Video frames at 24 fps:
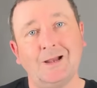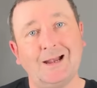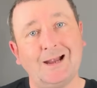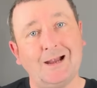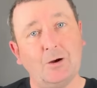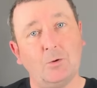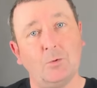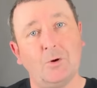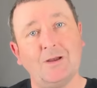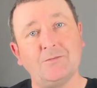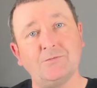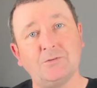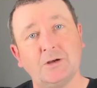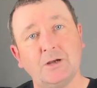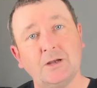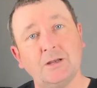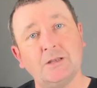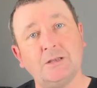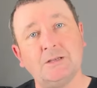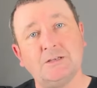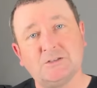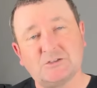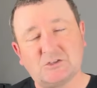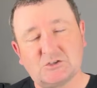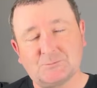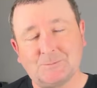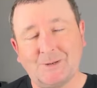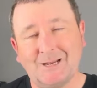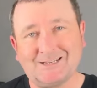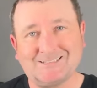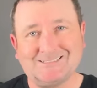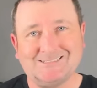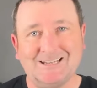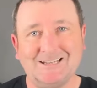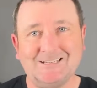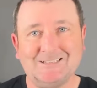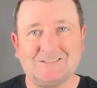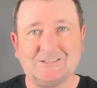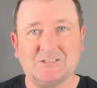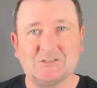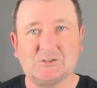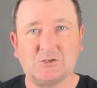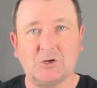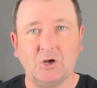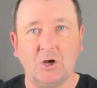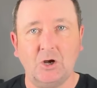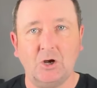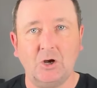However,
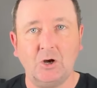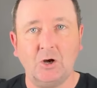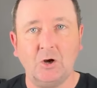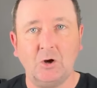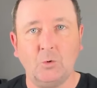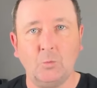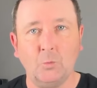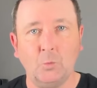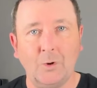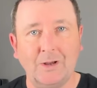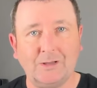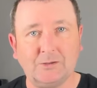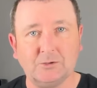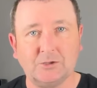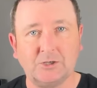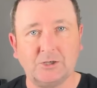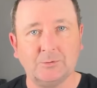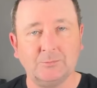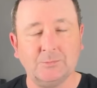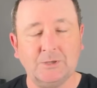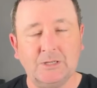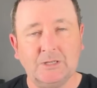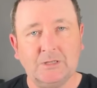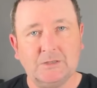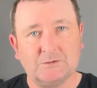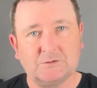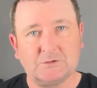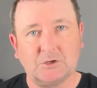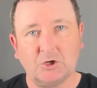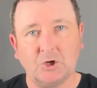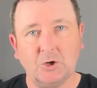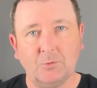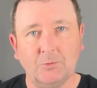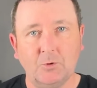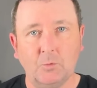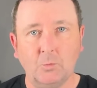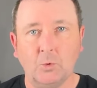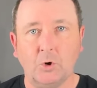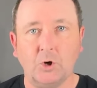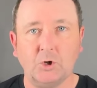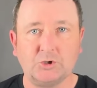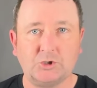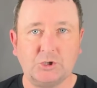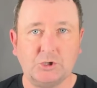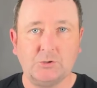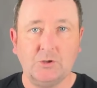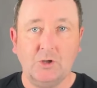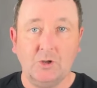spectators are welcome to come and
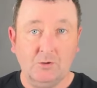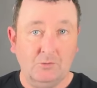watch